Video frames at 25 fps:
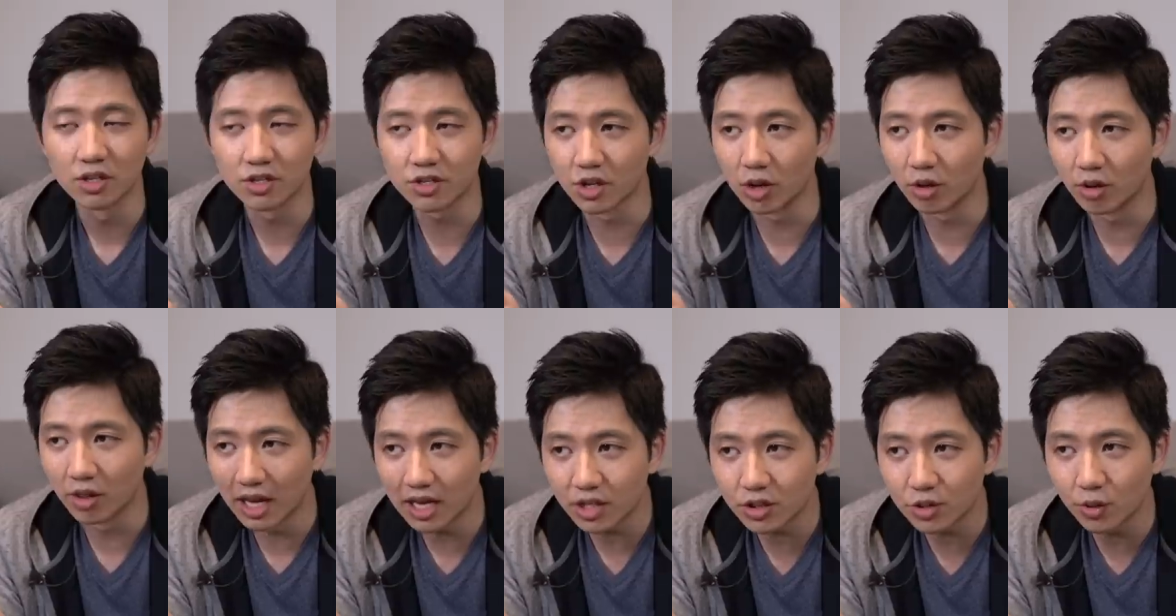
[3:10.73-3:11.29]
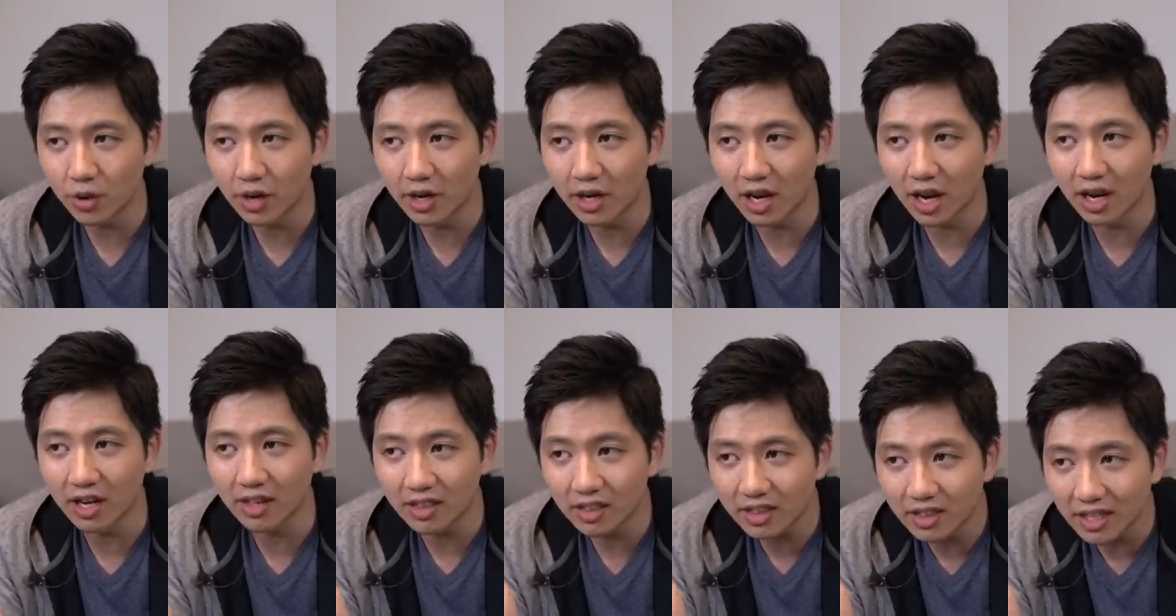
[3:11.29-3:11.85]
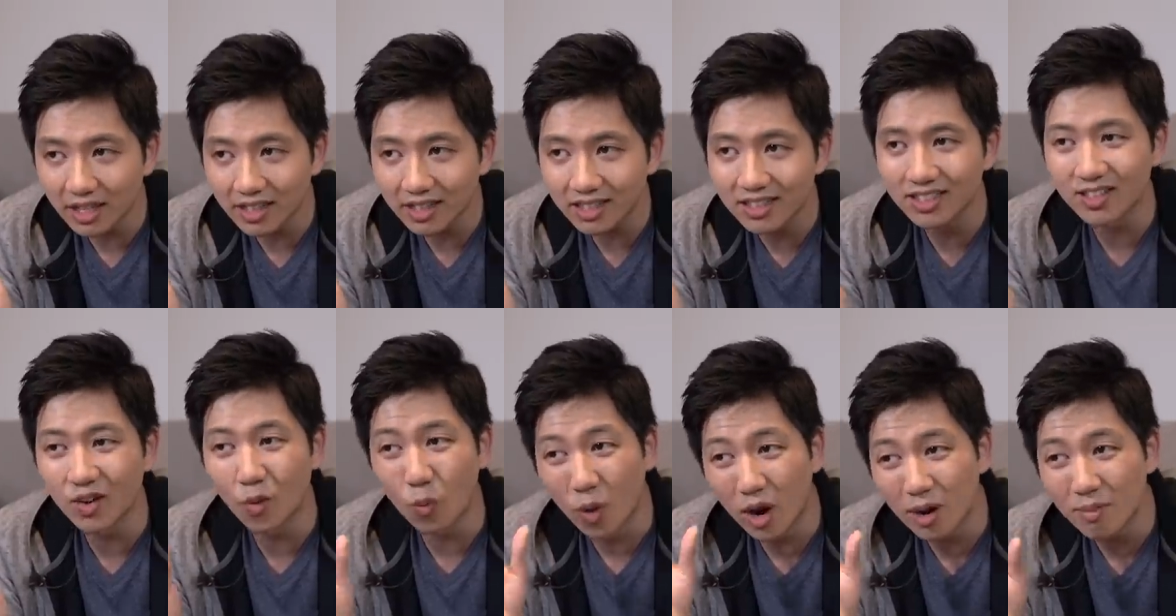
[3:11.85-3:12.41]
So that's why I think
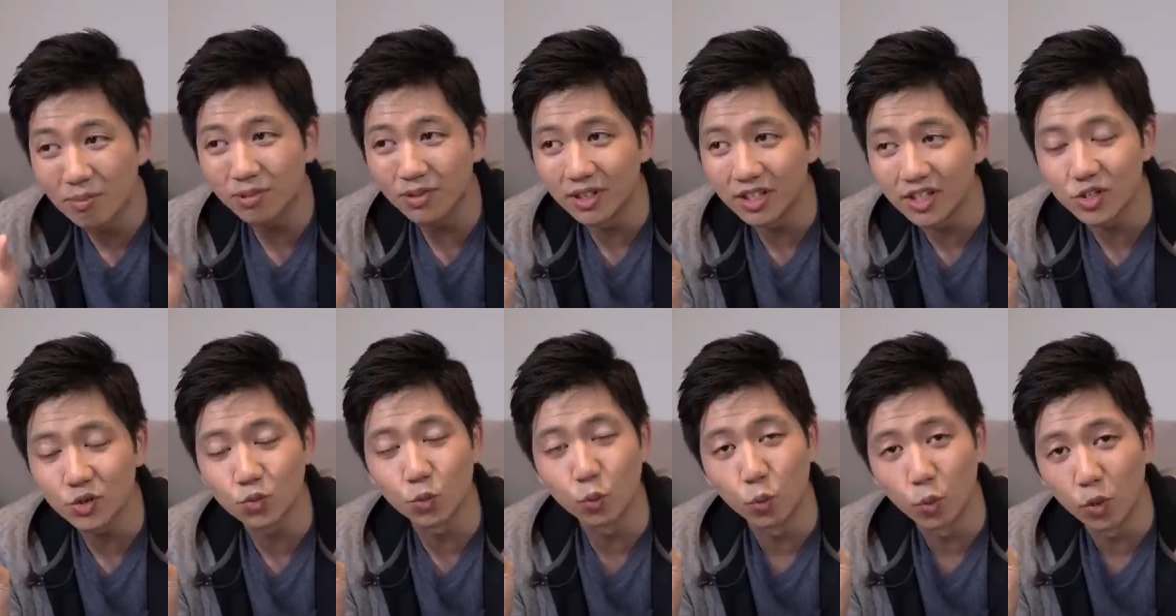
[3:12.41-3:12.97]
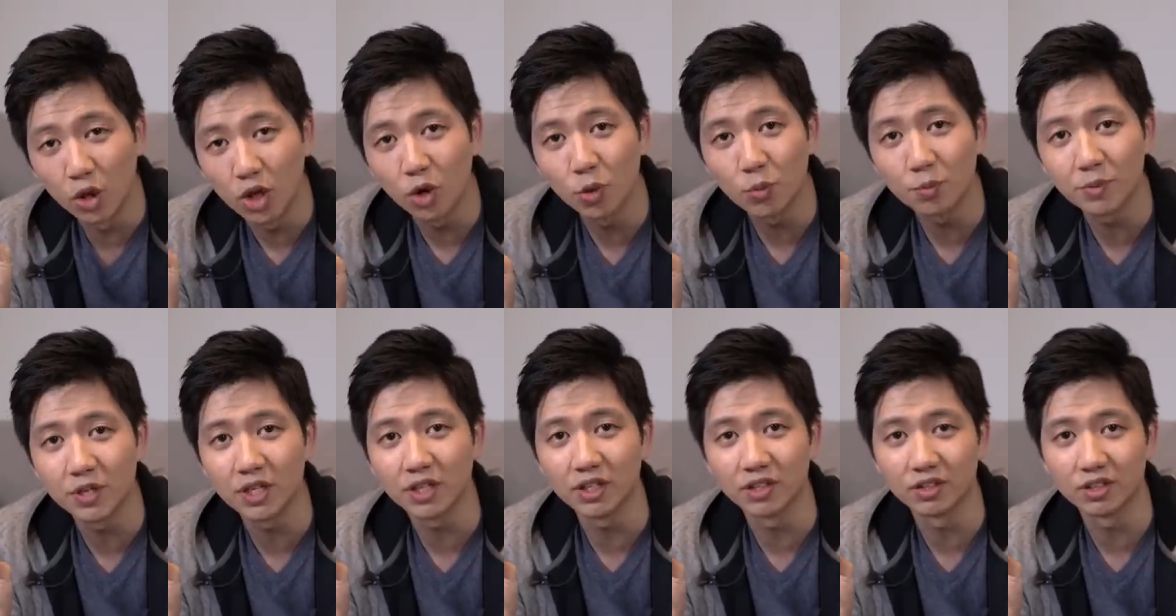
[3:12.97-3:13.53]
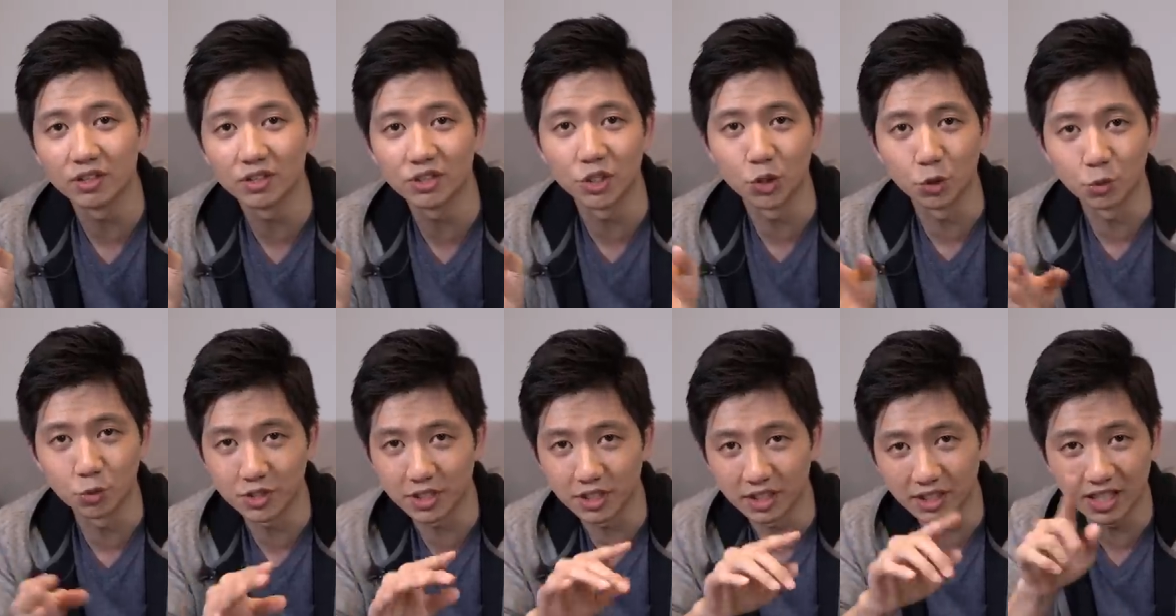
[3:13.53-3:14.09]
OnePlus will be
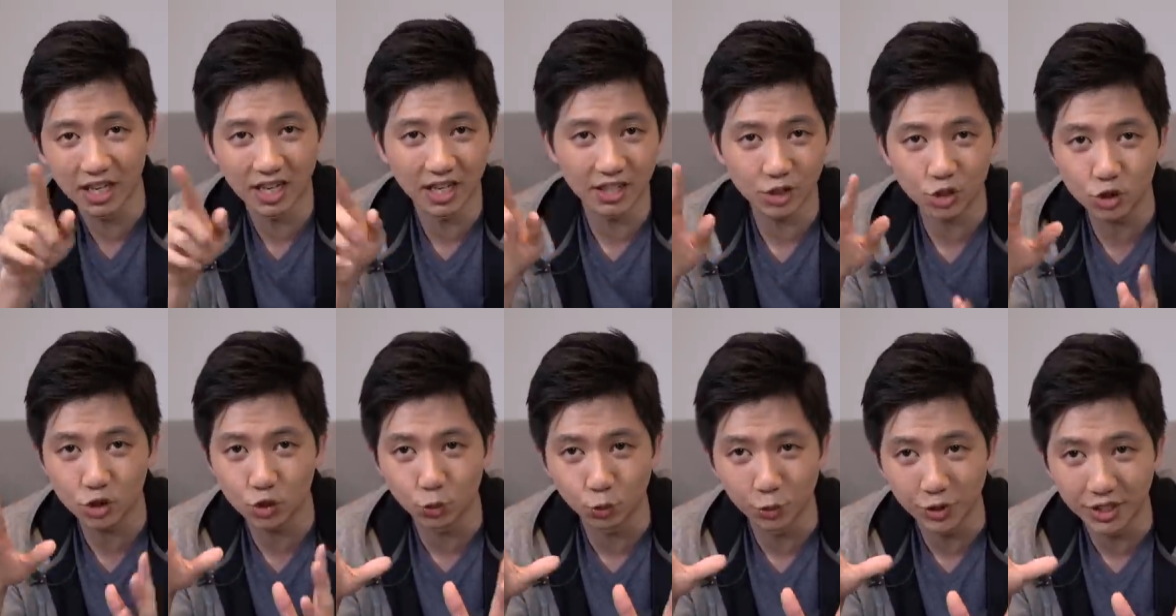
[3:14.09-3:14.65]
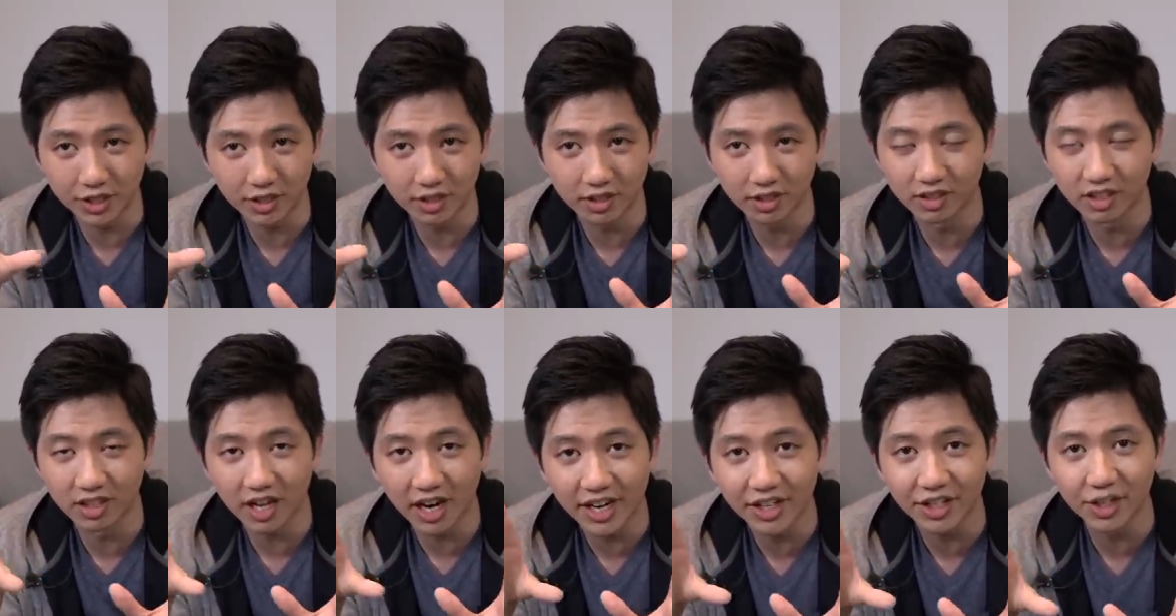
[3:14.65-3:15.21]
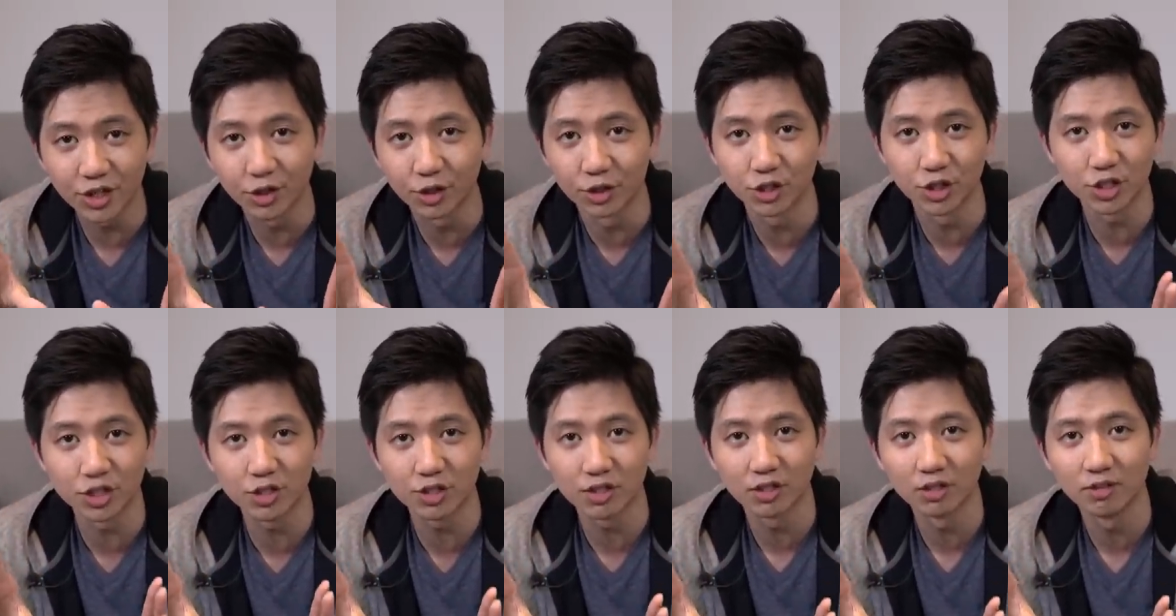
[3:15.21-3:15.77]
choosing that sweet
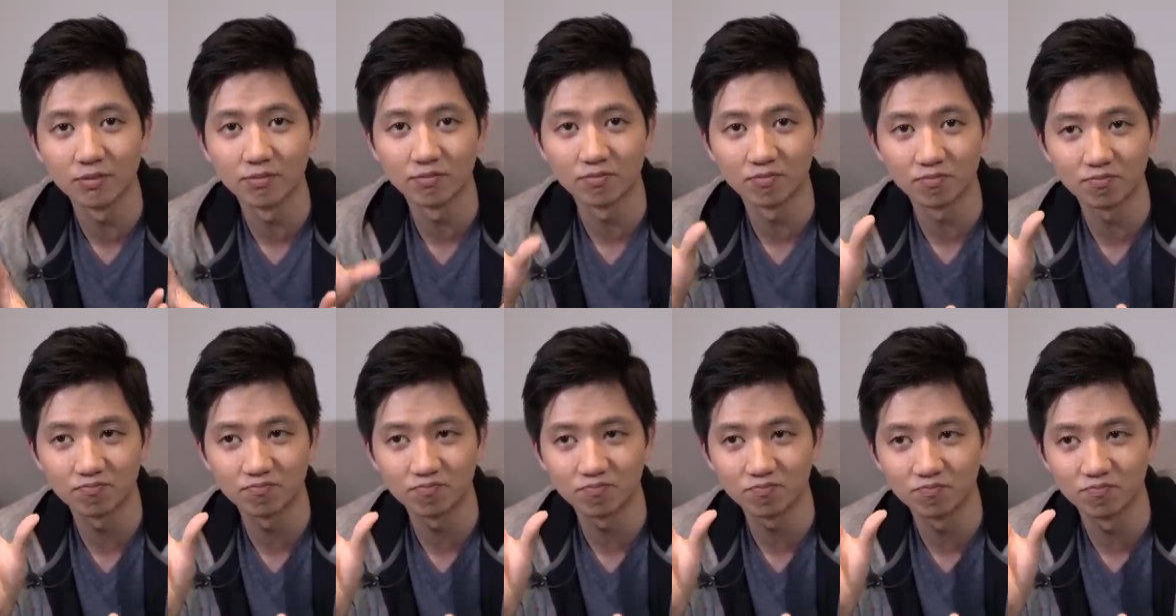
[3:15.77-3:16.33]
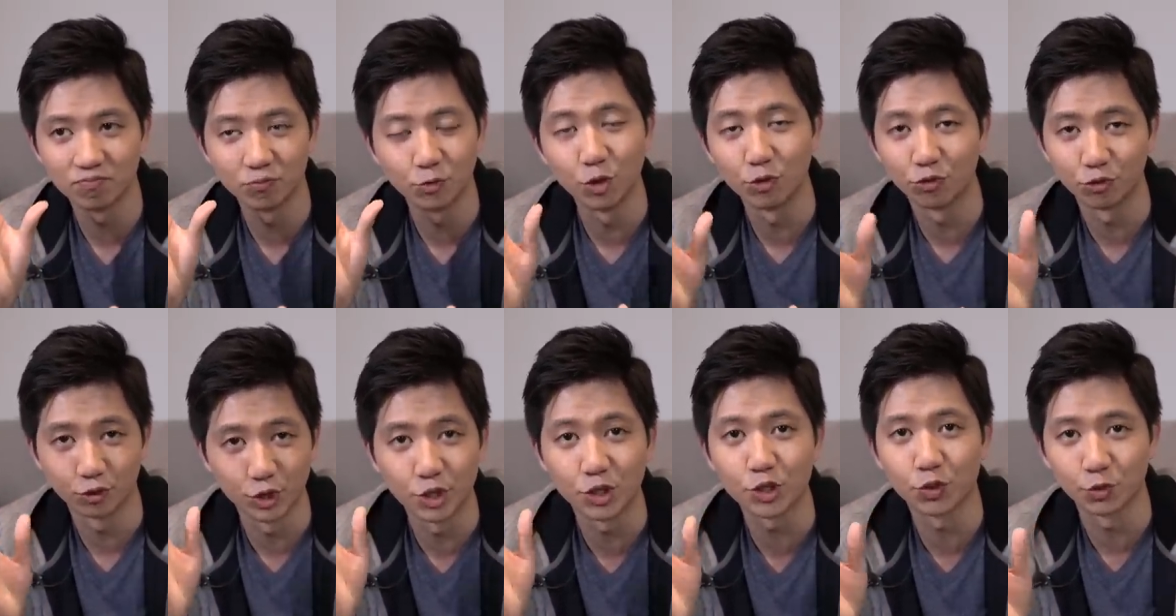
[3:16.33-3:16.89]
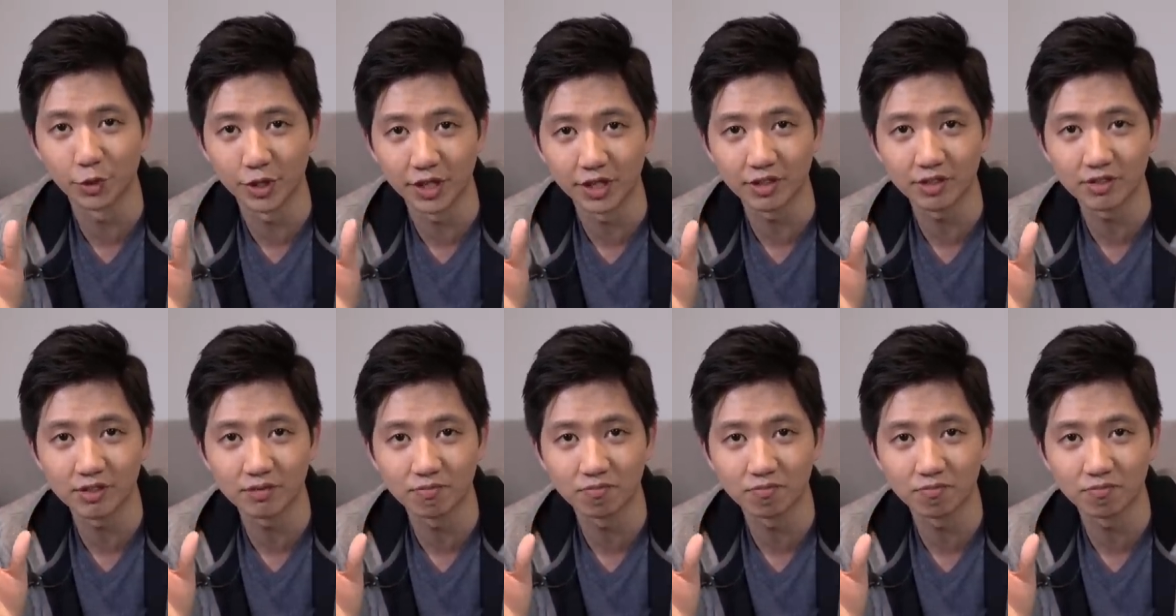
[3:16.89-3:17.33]
90Hz refresh rate